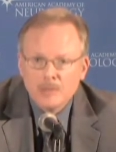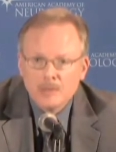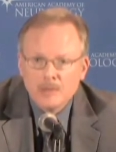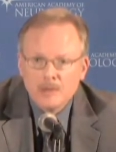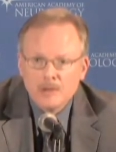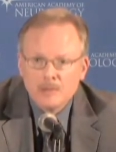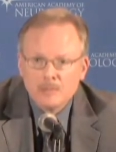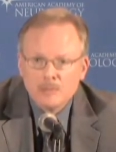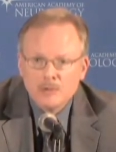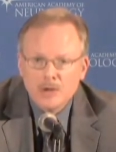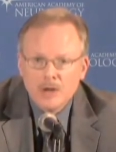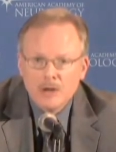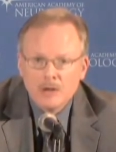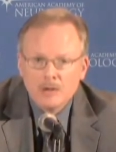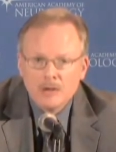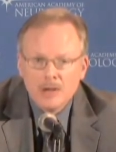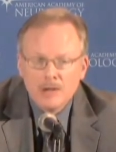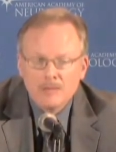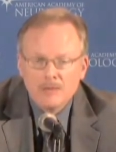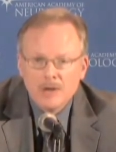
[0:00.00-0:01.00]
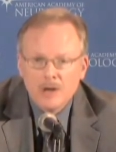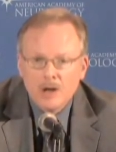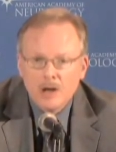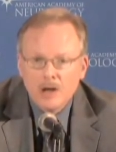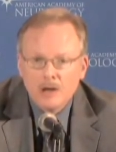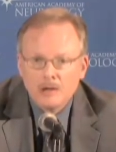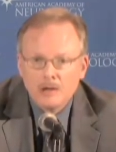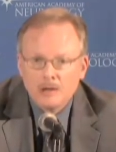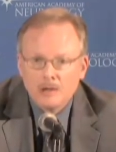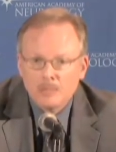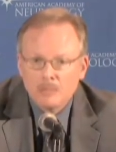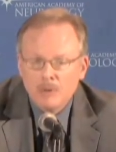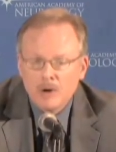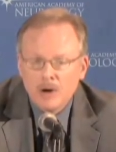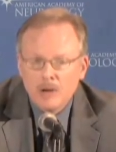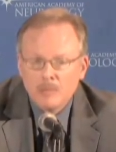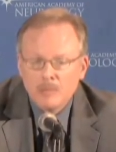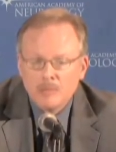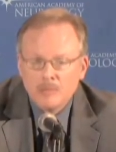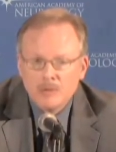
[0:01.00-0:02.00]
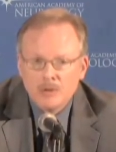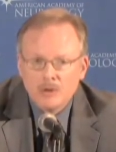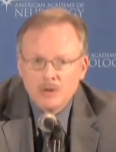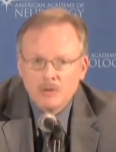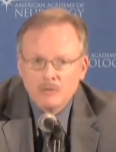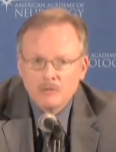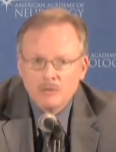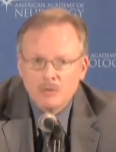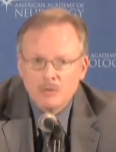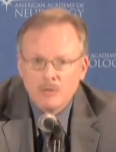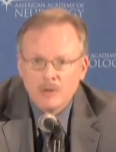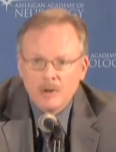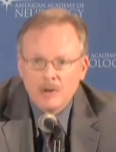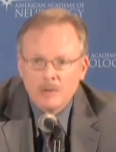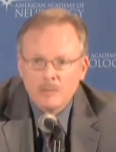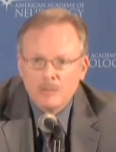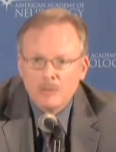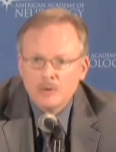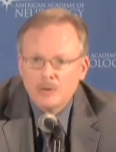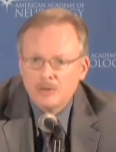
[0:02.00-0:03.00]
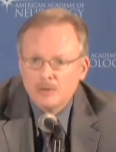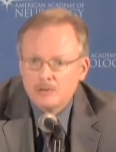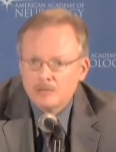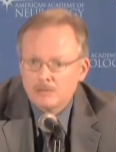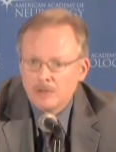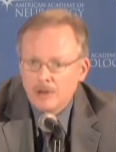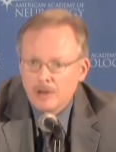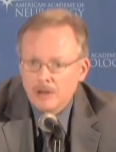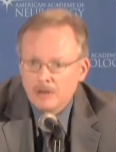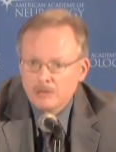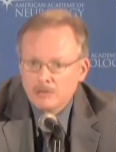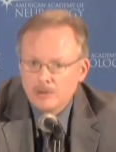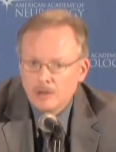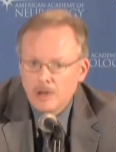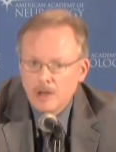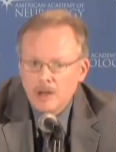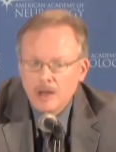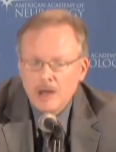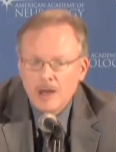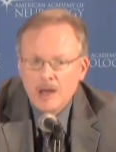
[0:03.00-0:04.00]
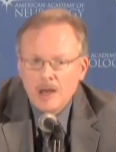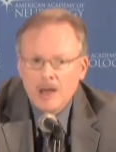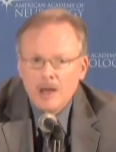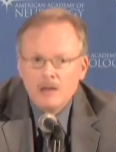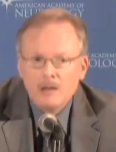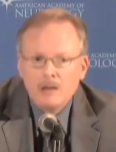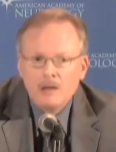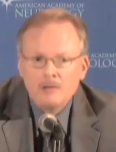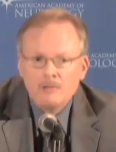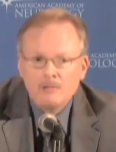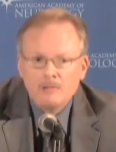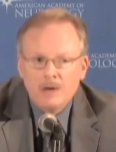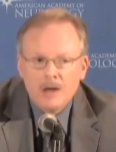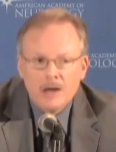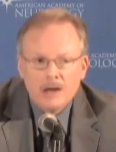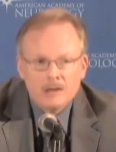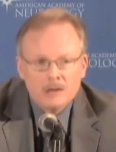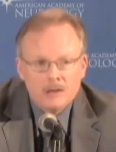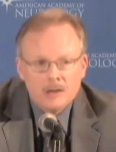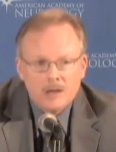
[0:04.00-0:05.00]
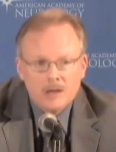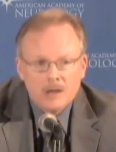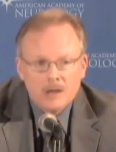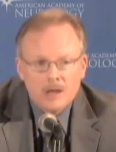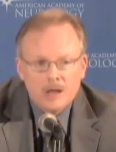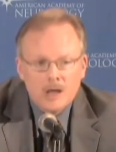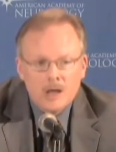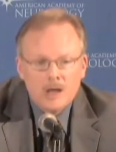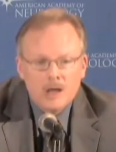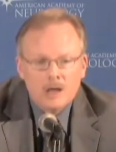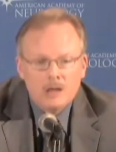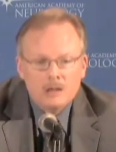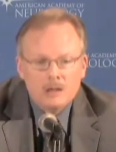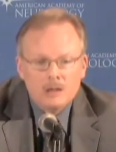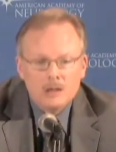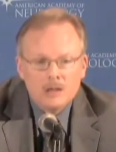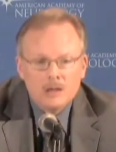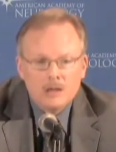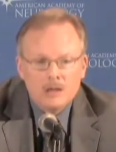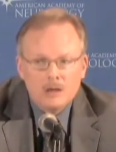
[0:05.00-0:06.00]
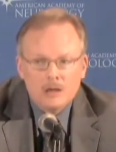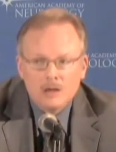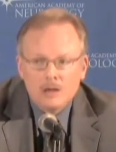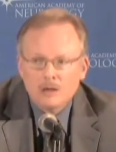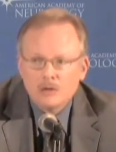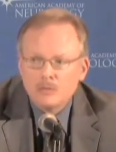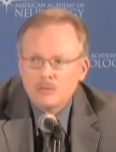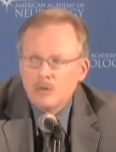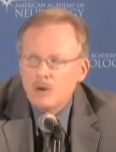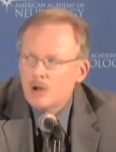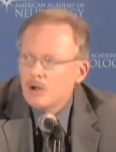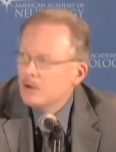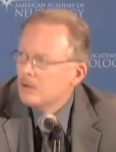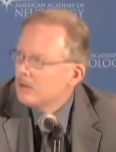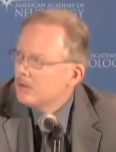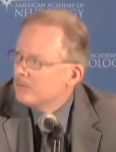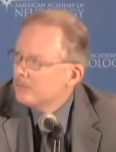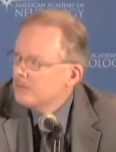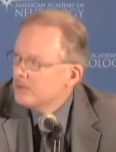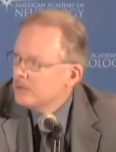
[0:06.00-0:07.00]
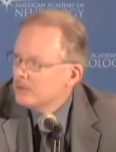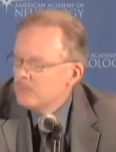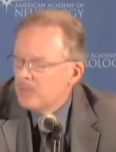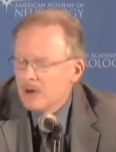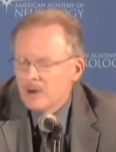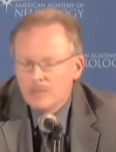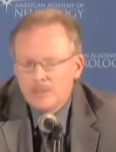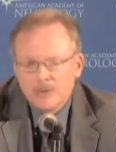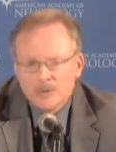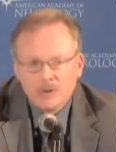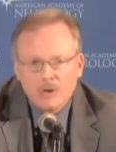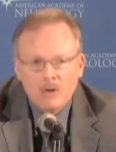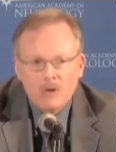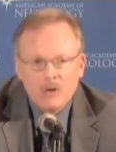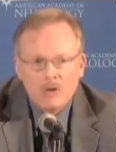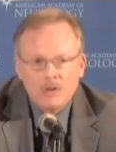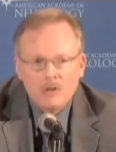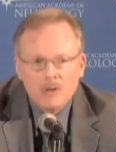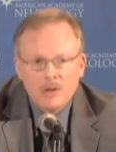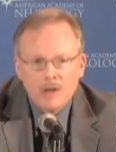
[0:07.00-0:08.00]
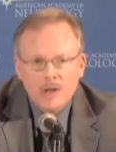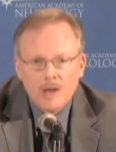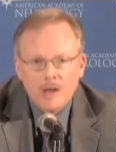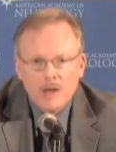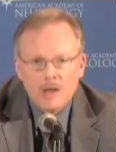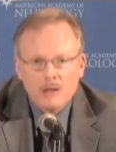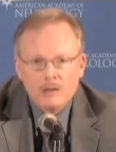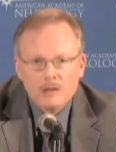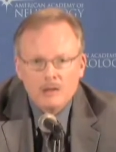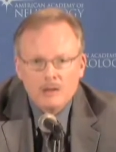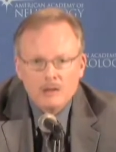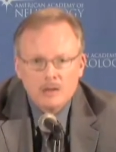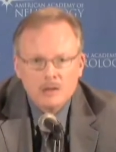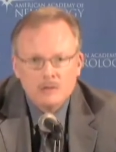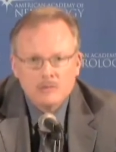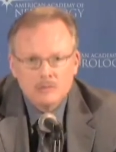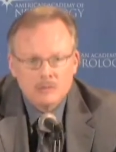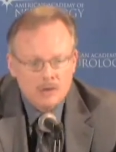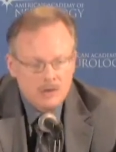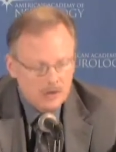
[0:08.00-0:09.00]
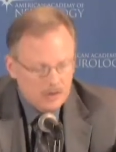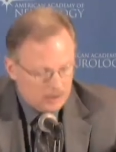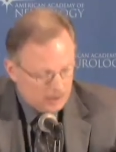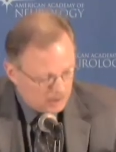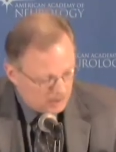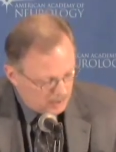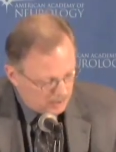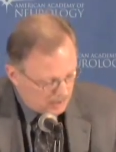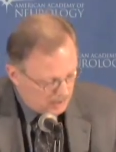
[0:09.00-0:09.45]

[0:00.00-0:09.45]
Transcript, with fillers: the child having cognitive problems and also uh, birth defects. And then finally, the uh, drug phenobarbital and the drug